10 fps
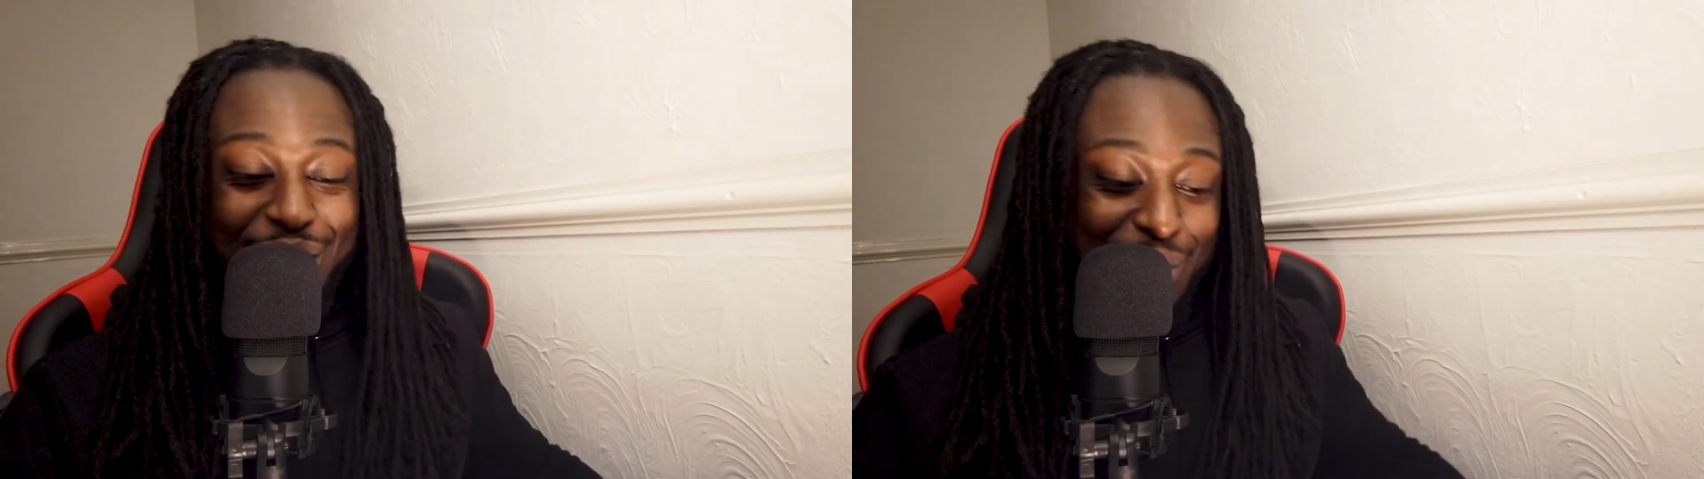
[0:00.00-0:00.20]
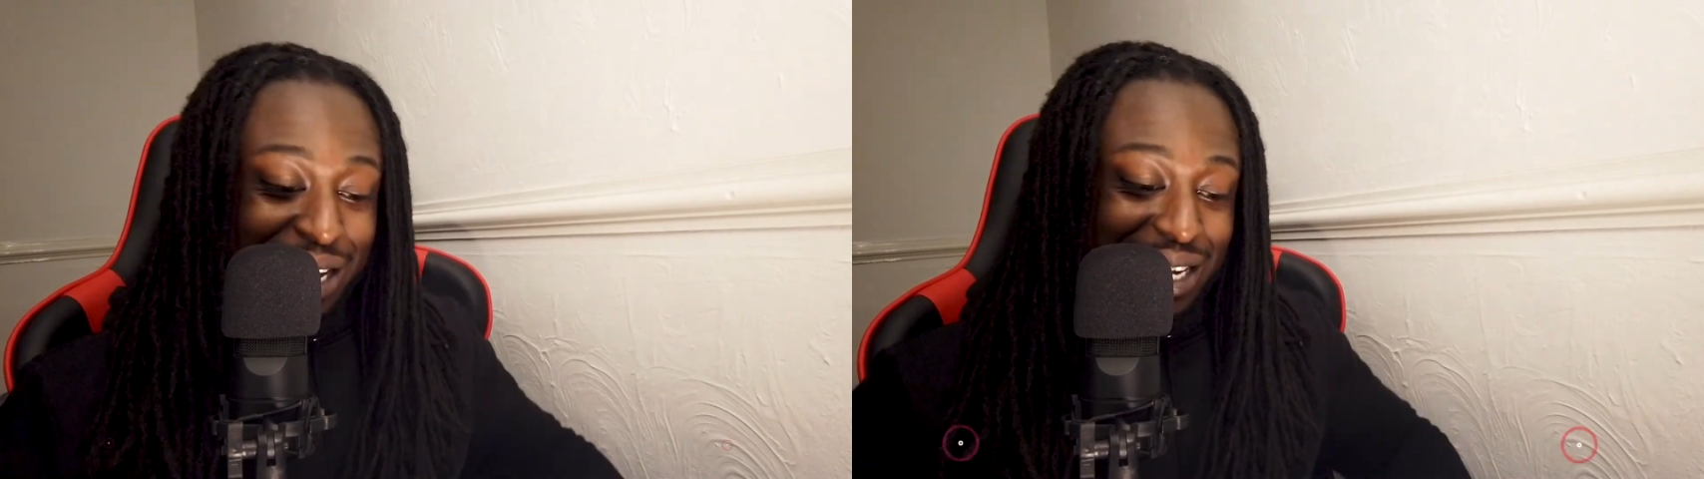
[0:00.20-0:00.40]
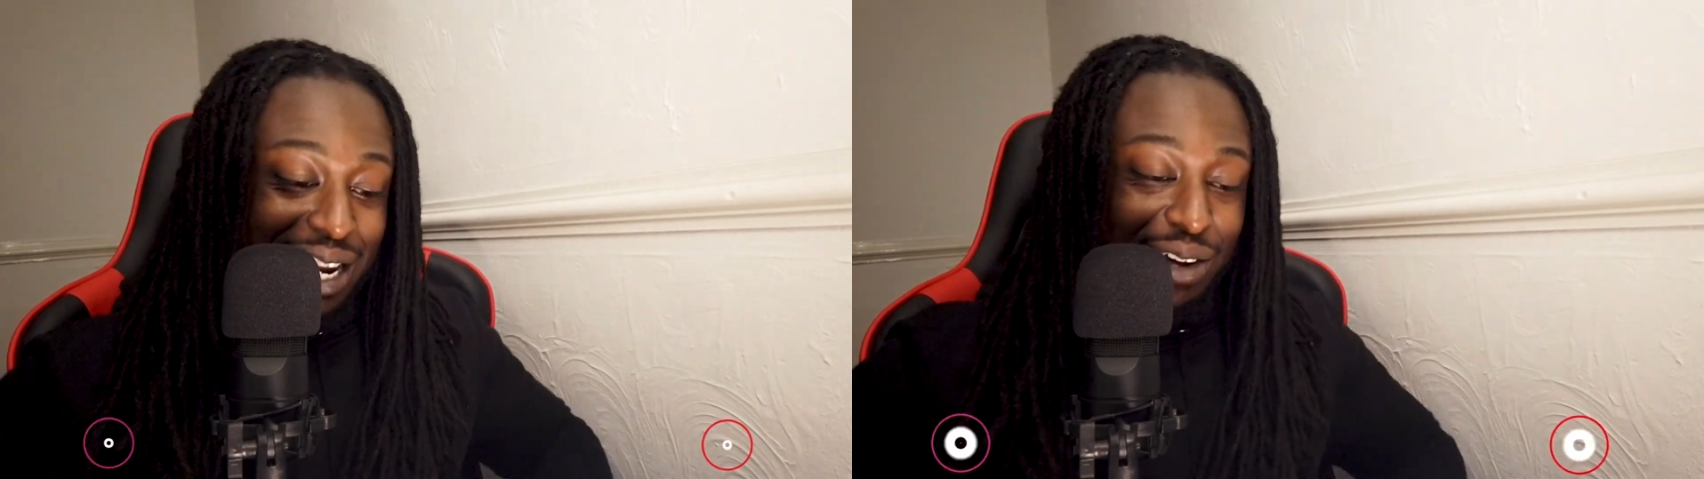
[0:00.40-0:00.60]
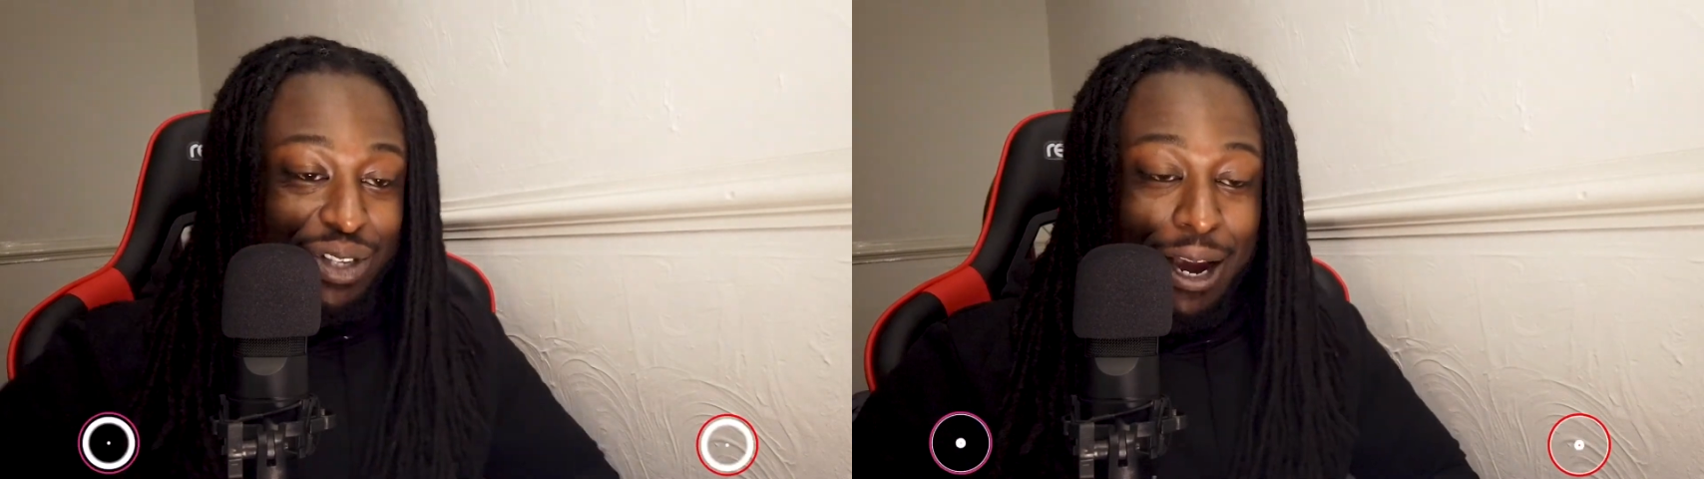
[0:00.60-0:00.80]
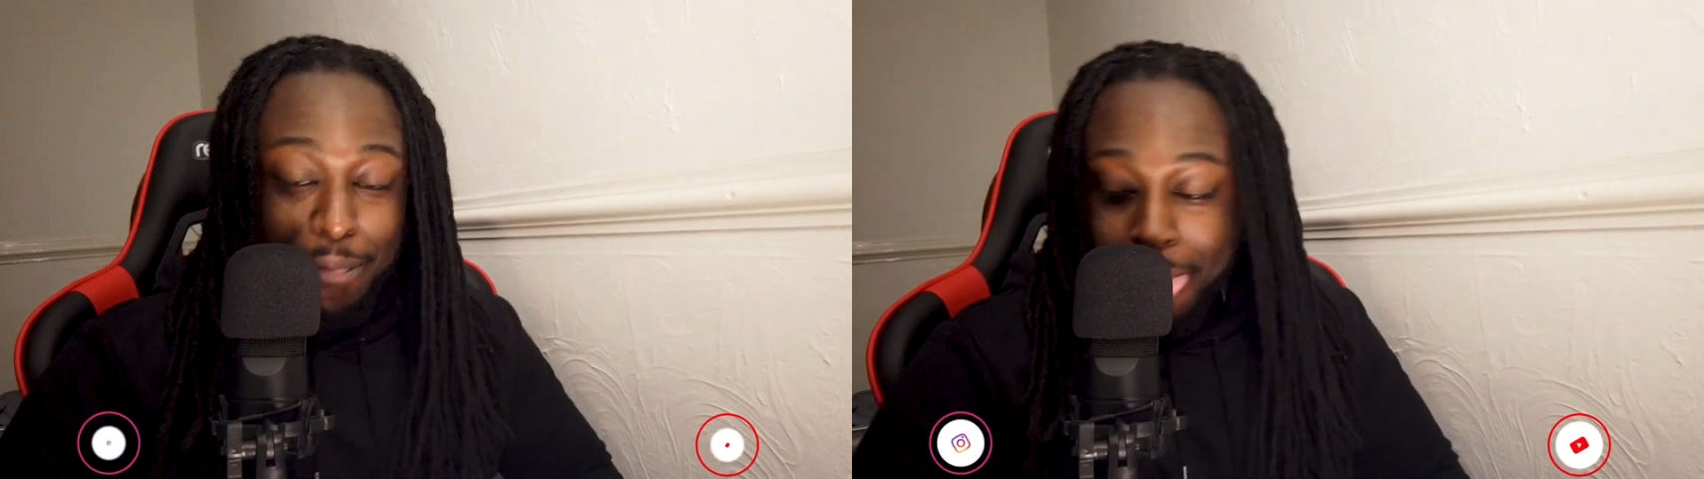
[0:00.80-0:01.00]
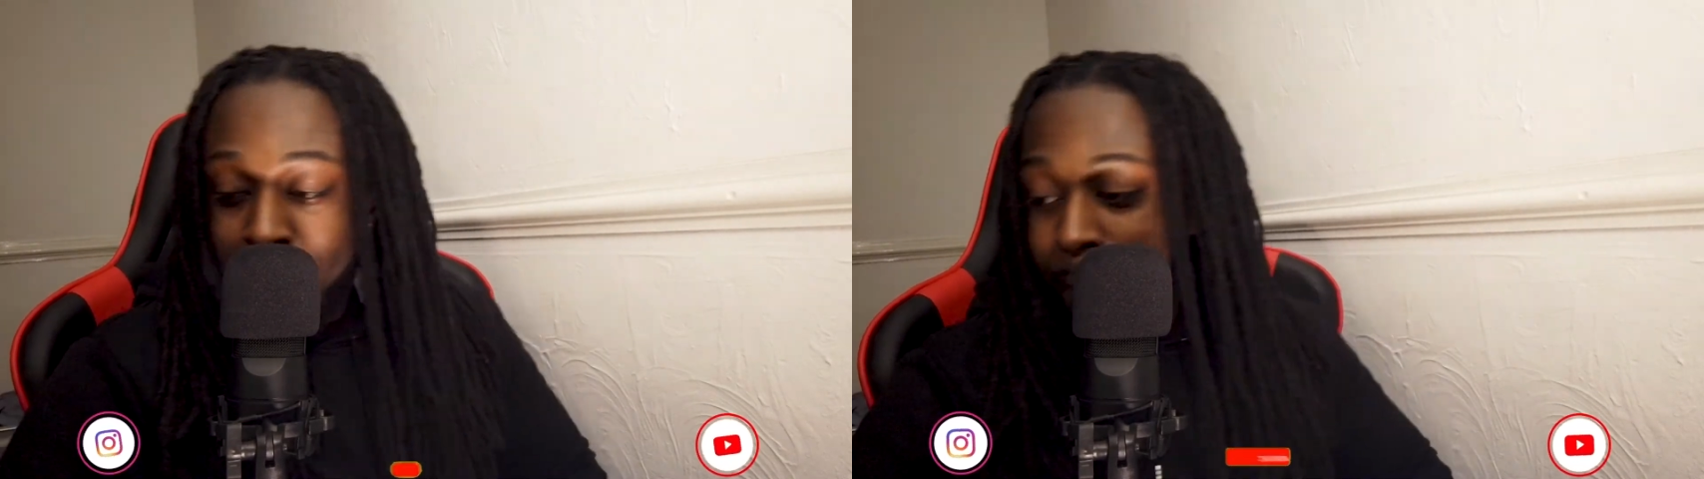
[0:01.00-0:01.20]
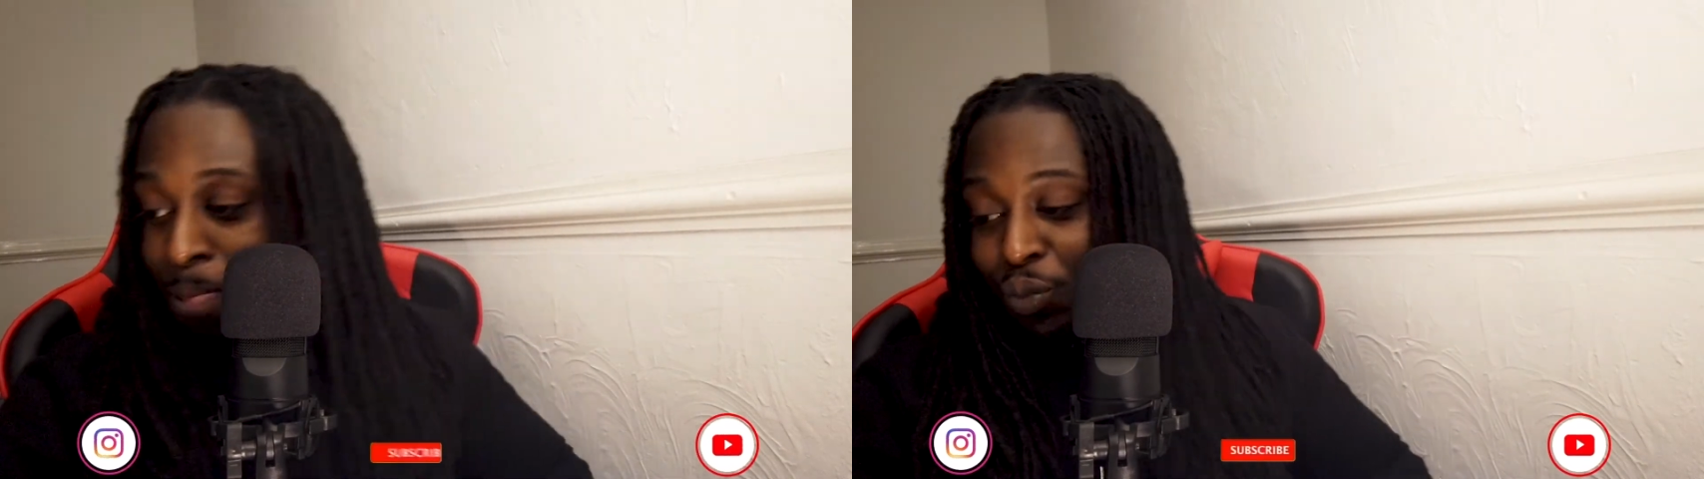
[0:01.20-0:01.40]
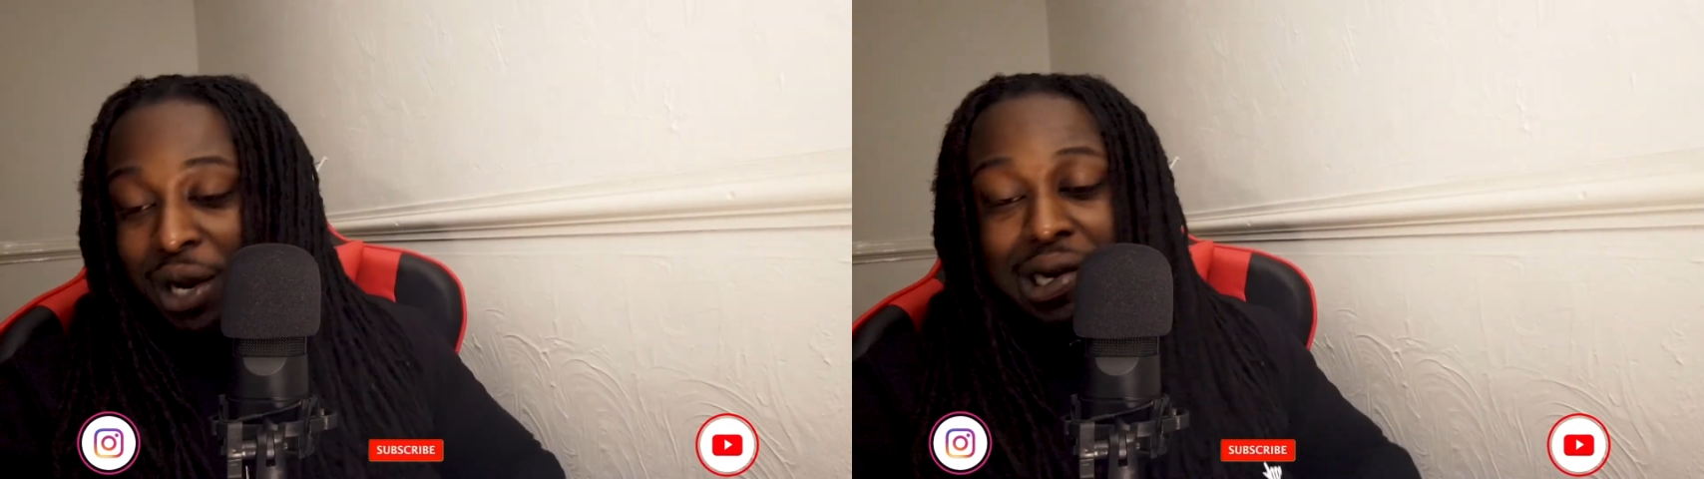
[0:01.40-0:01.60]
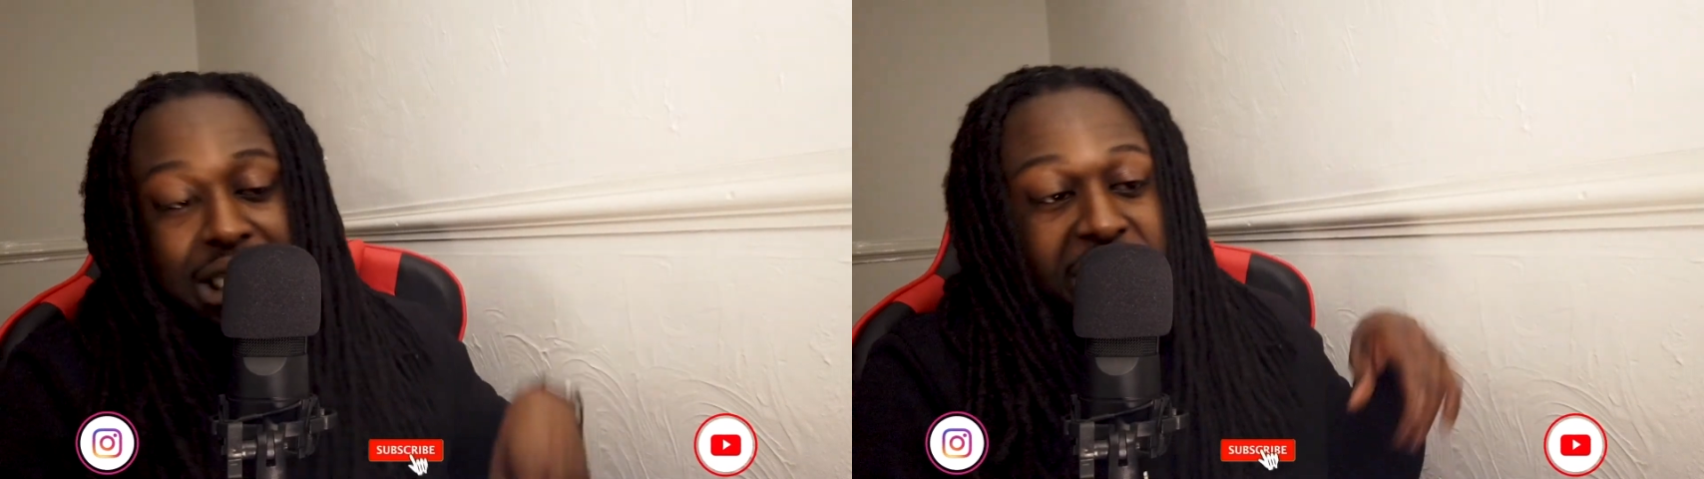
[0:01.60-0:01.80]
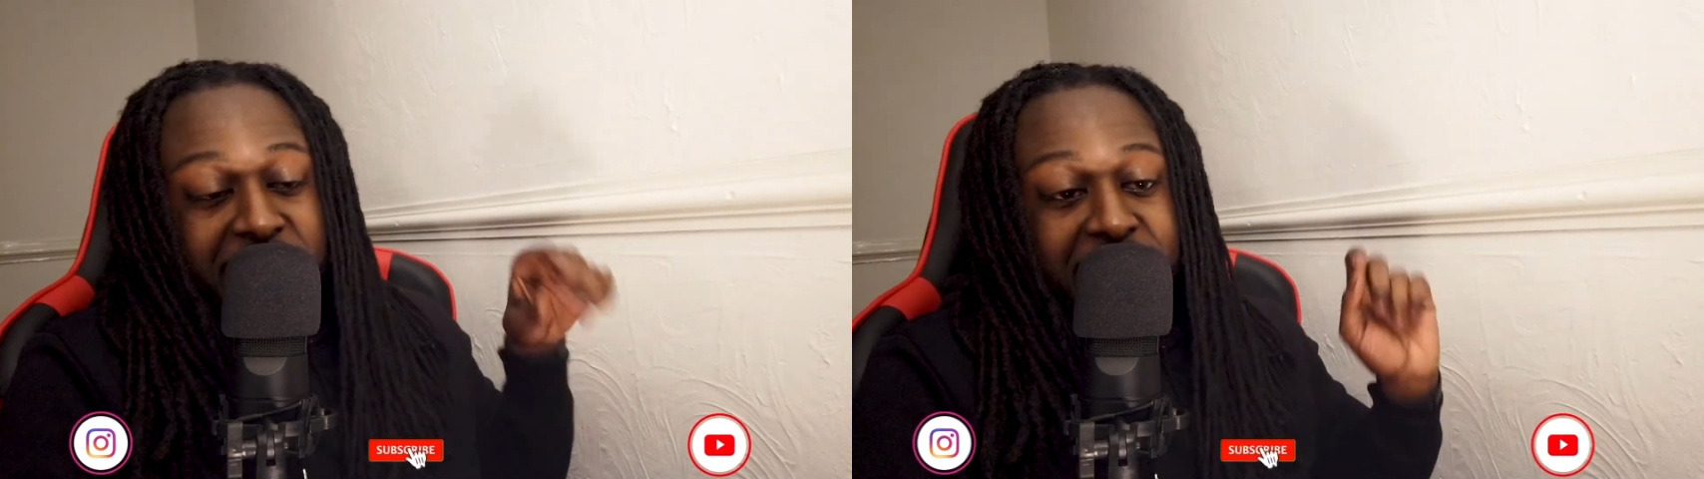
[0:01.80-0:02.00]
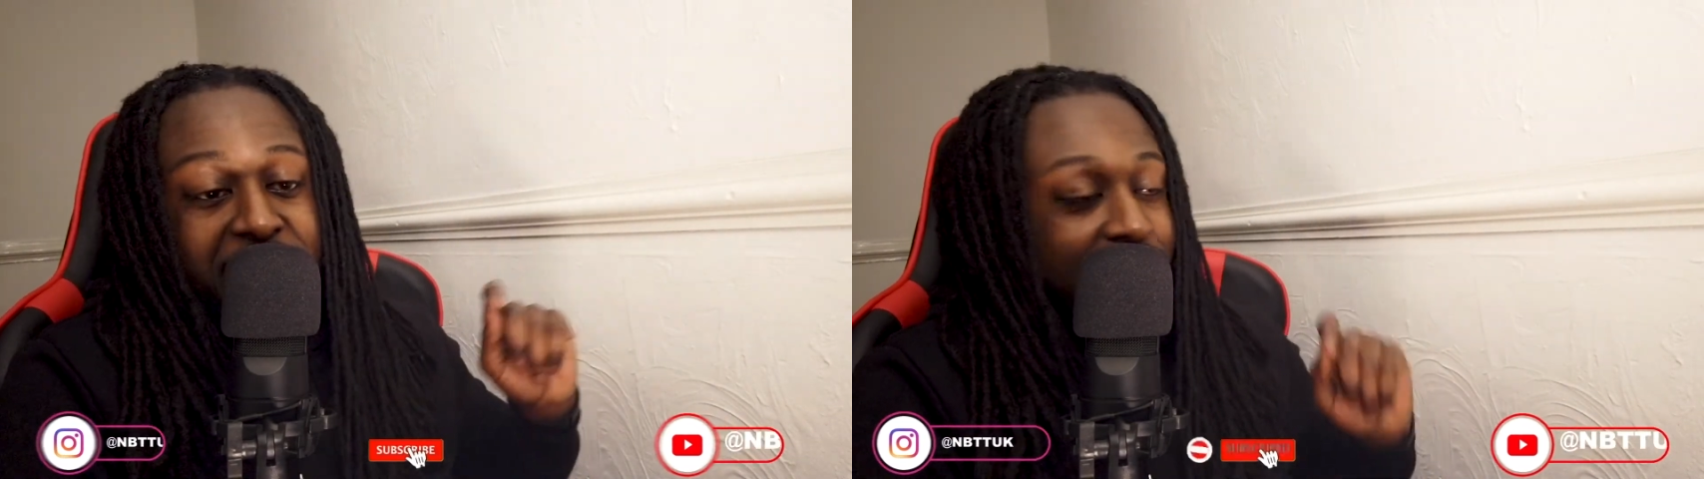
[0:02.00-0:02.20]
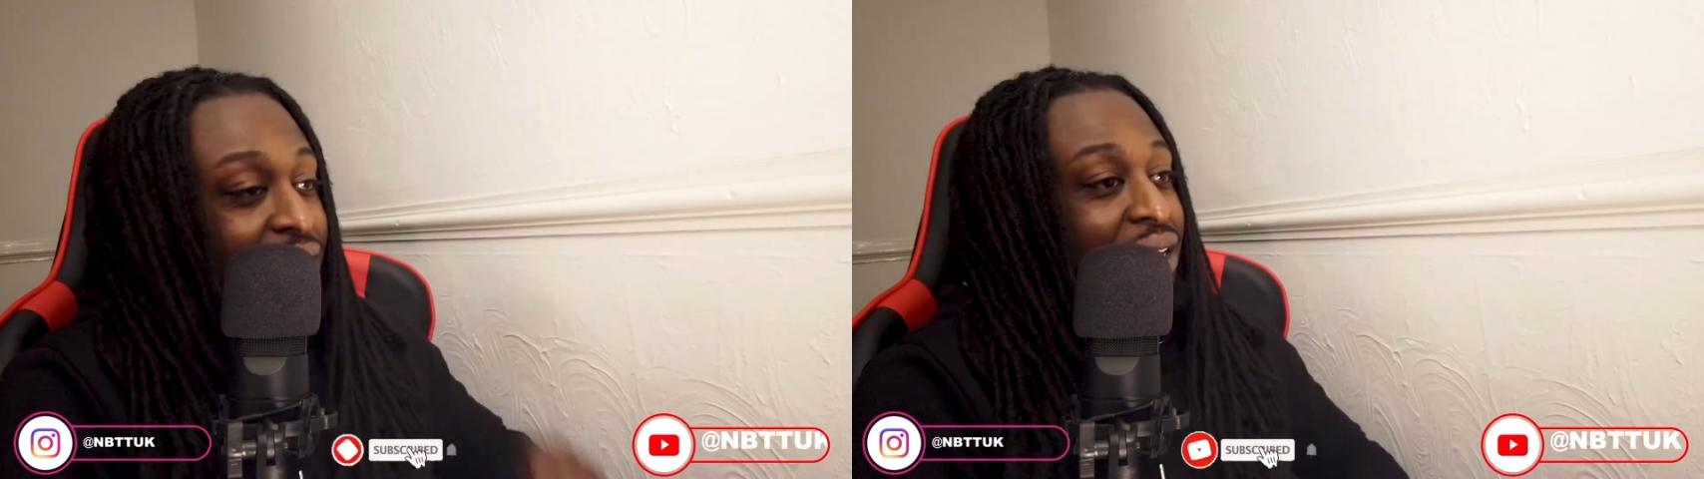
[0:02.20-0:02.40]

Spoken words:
I know the way he said it, was like, unless you're clear,